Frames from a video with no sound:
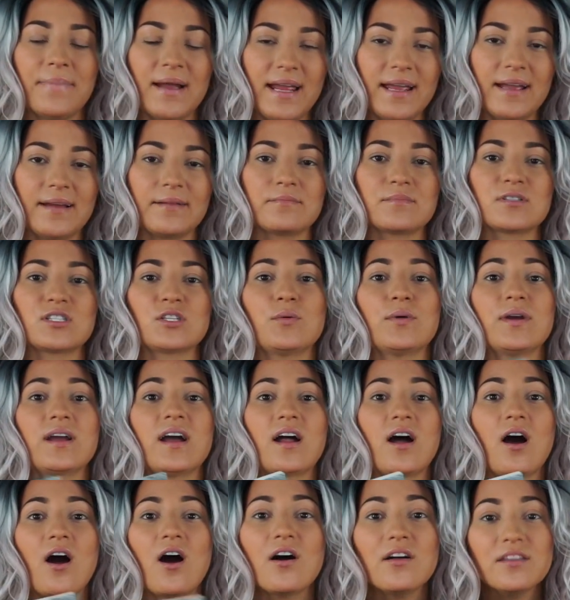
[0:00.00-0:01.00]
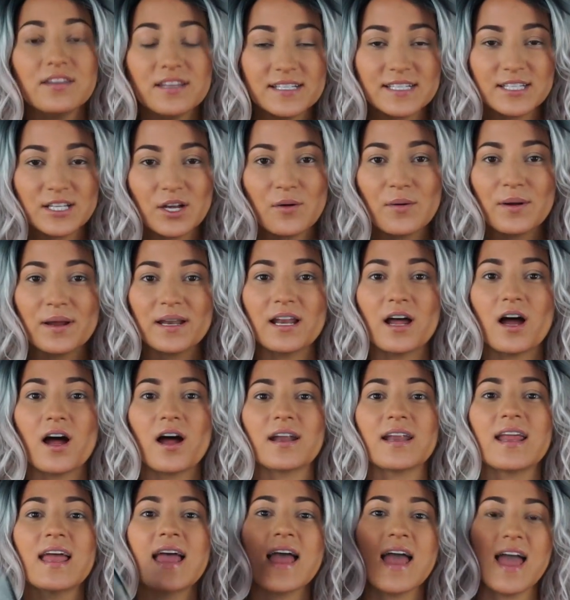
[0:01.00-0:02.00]
Bam! So we got all this going
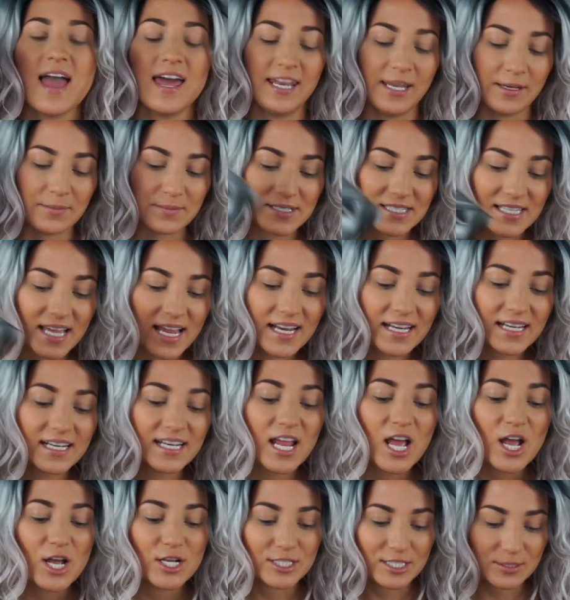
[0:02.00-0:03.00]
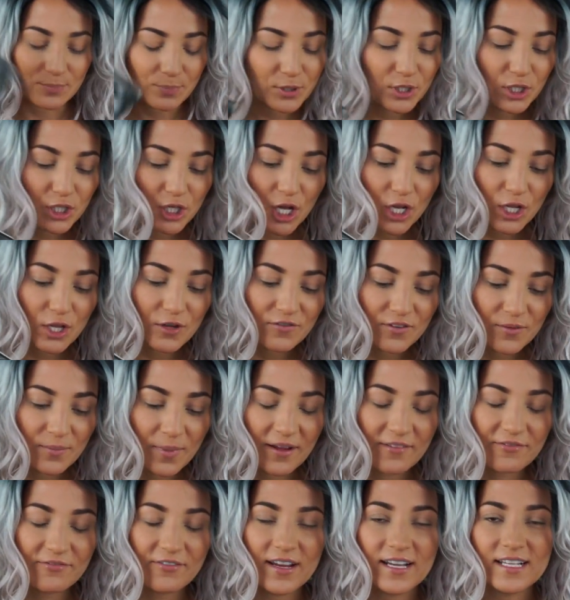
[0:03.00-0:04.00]
on, and I'm excited to put it all over
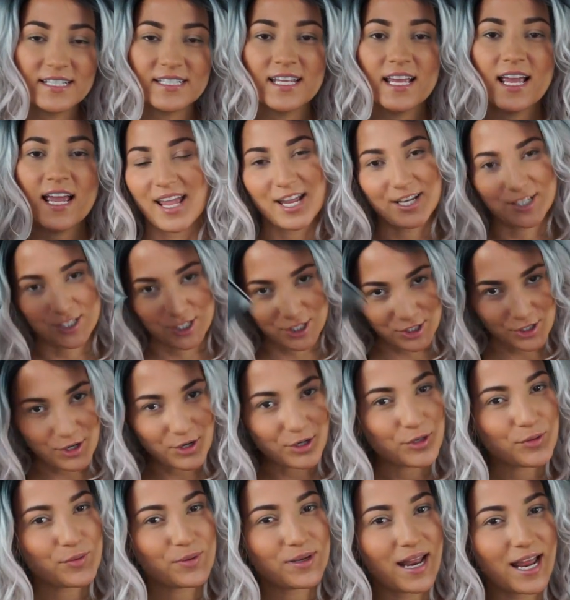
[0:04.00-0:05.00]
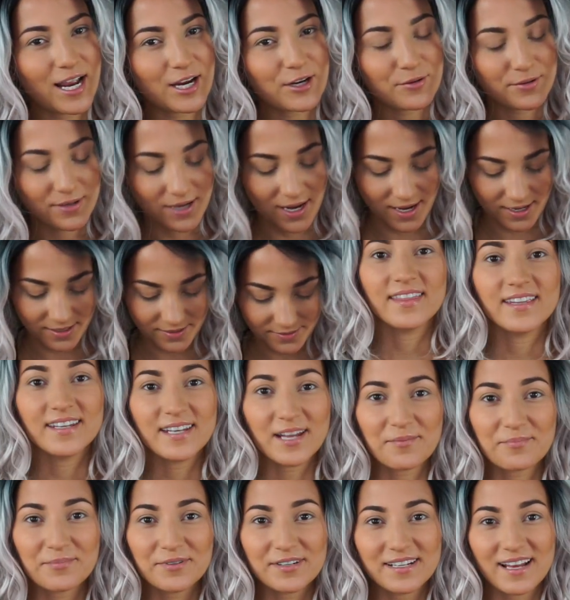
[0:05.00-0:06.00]
my face and show you what I create. The
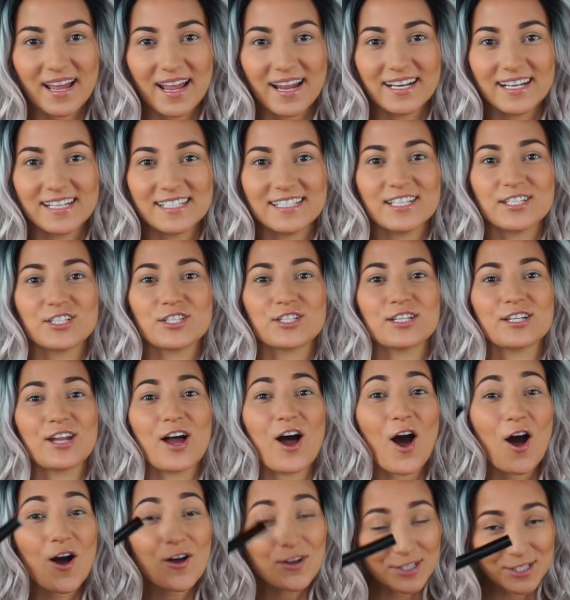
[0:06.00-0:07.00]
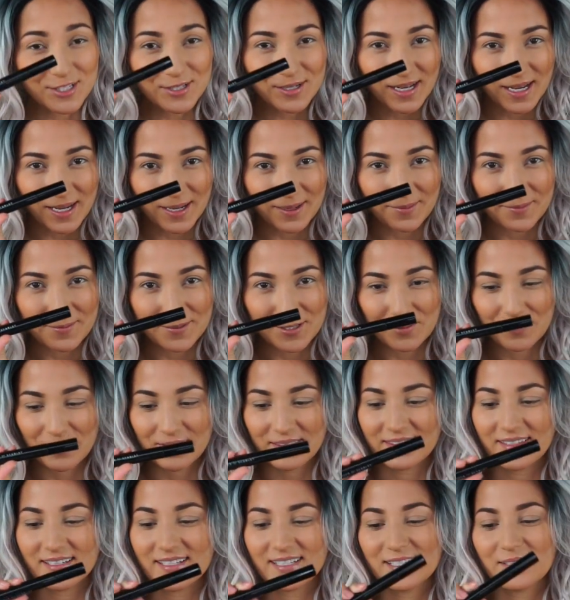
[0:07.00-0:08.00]
number 9 edition also comes
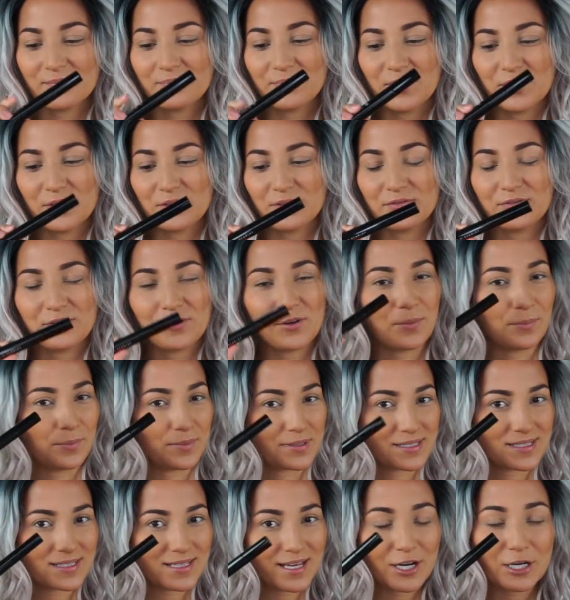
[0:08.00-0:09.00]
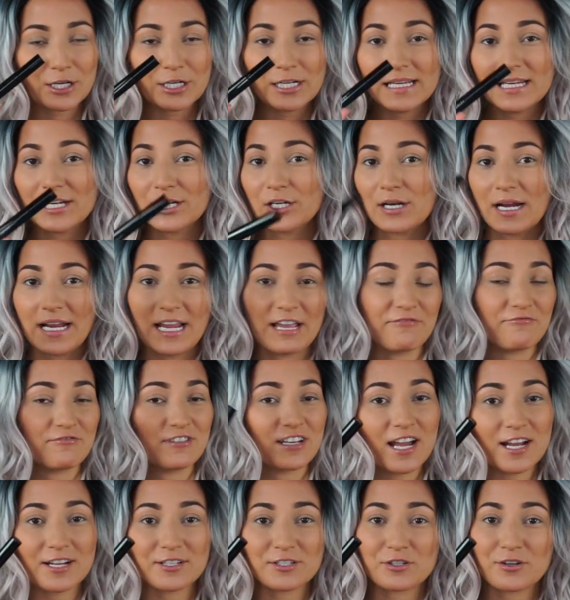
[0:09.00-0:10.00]
with this beautiful mascara here. I have
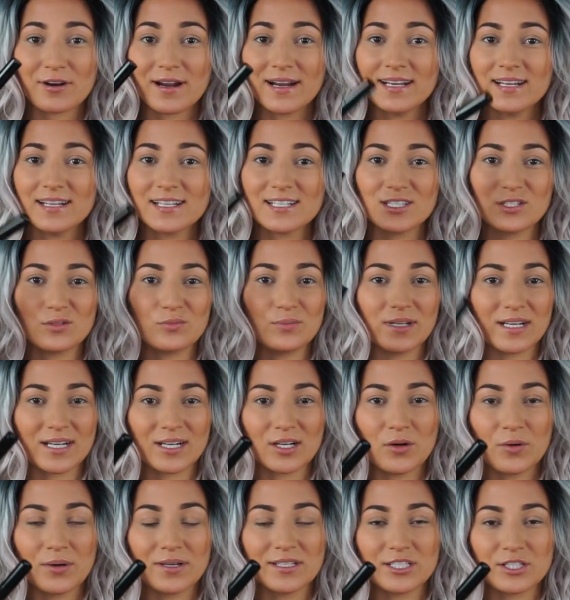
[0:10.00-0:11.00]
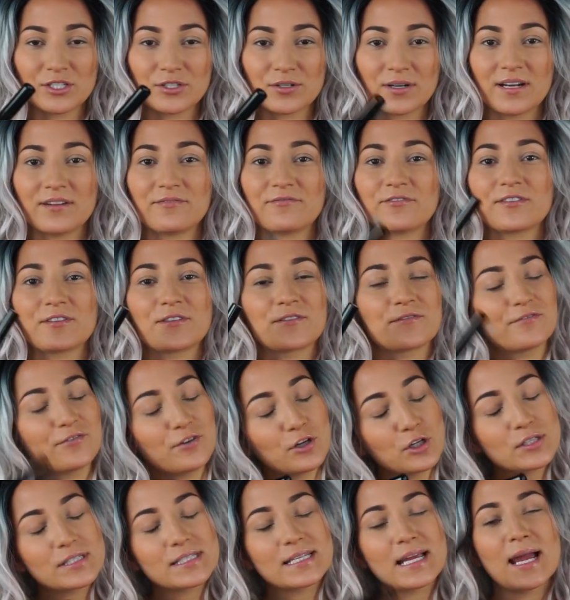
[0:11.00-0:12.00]
not tried it, so we are going to try it for the
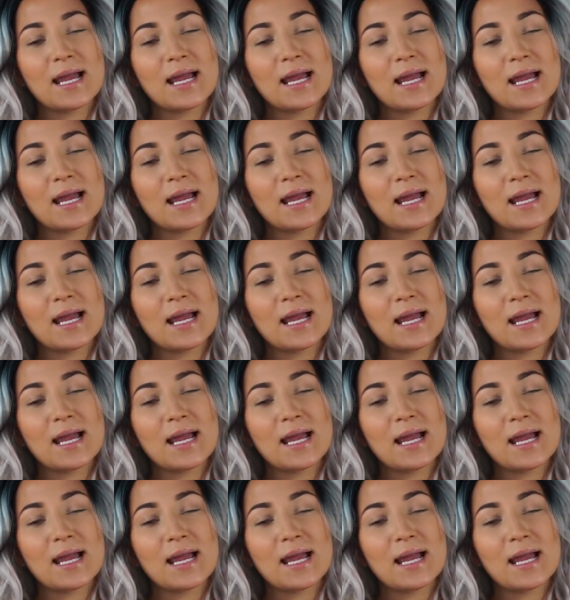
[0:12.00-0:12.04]
first